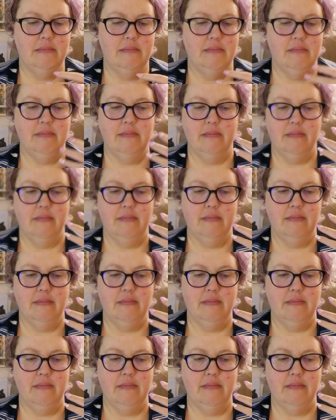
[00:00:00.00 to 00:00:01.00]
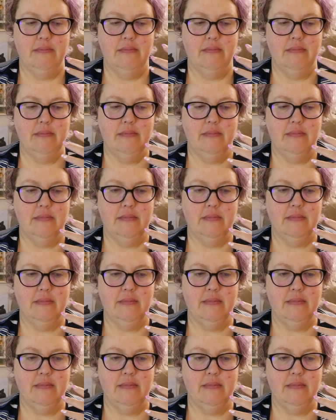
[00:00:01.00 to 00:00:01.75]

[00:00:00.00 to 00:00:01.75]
(silence)